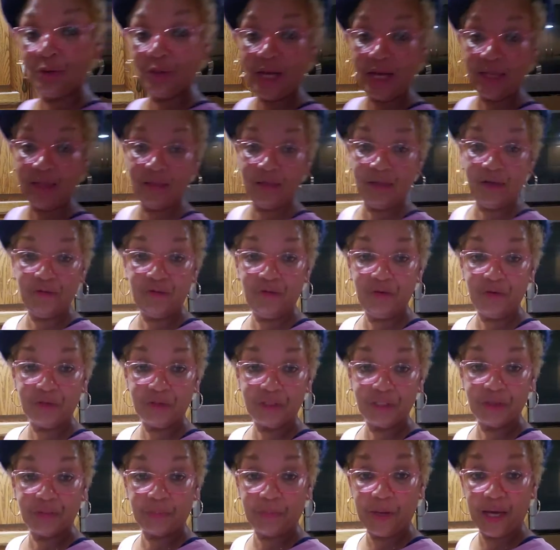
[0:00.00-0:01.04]
I love their
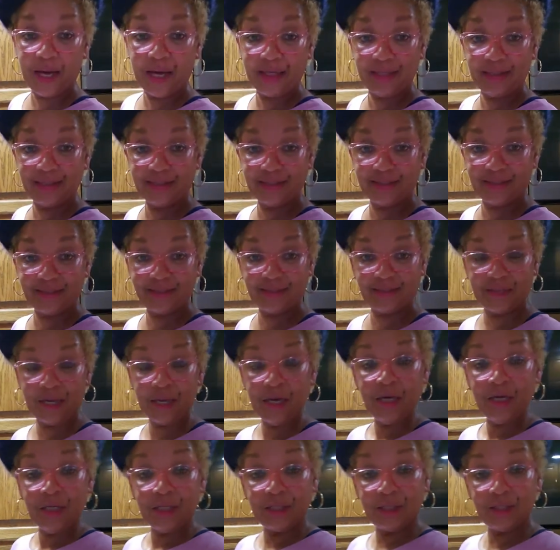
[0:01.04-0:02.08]
spices.
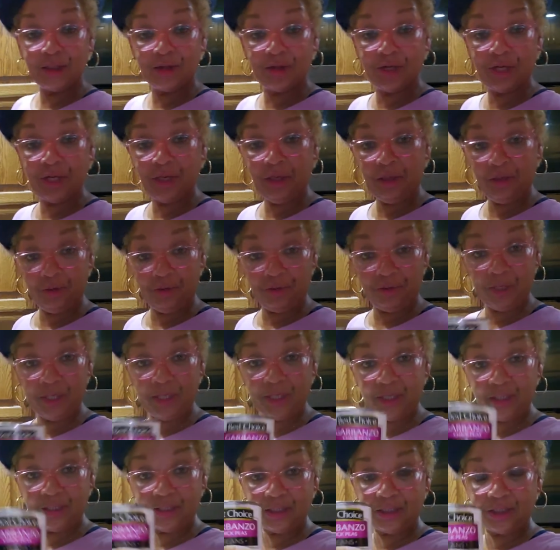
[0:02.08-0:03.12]
So the
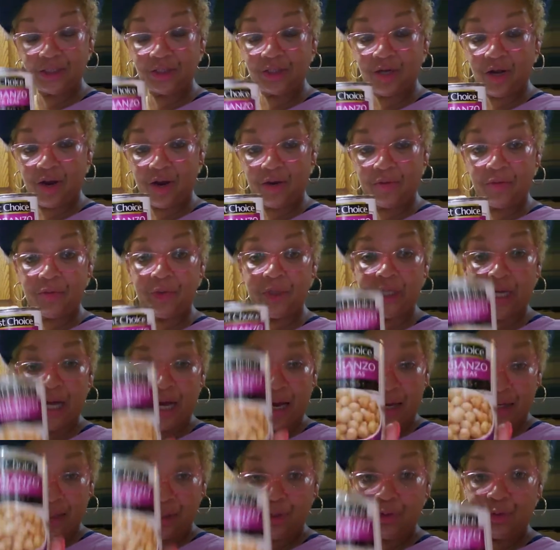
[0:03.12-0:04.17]
ingredients start with,
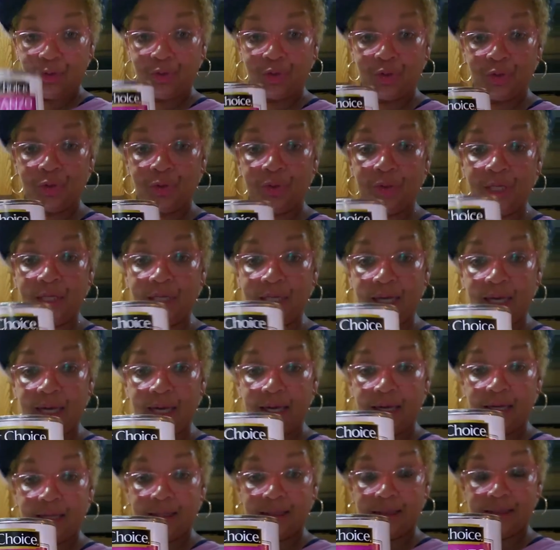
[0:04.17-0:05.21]
I use 3
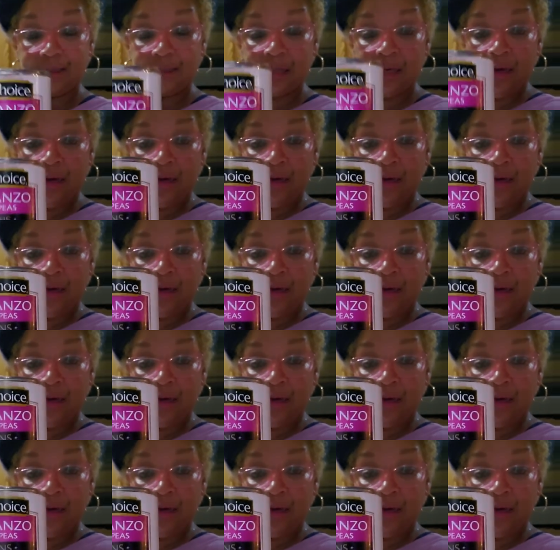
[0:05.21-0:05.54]
cans